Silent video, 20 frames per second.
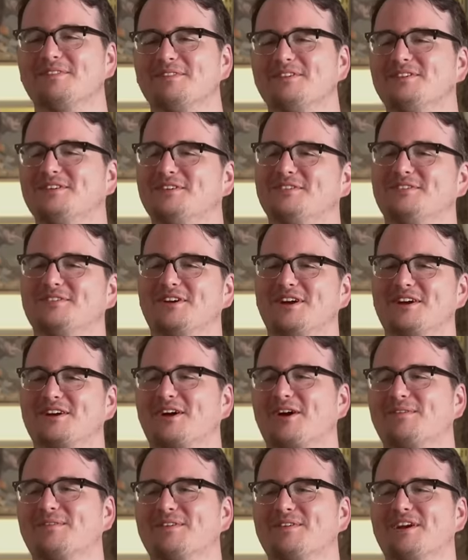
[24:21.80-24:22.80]
Dude, John
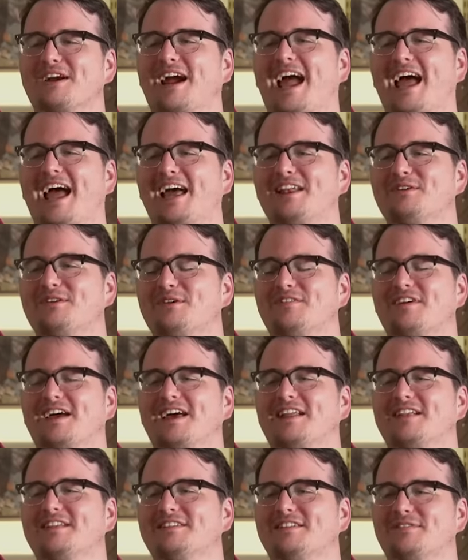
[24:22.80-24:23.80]
Carpenter had to have
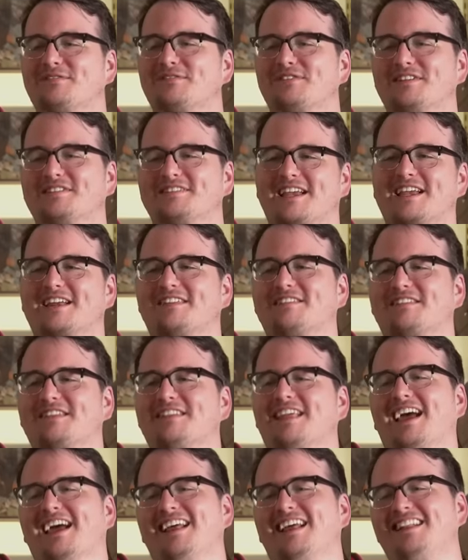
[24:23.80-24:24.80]
had a different take than
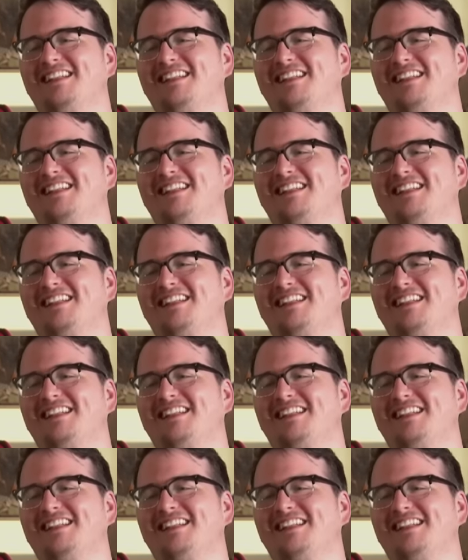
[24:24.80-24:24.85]
that,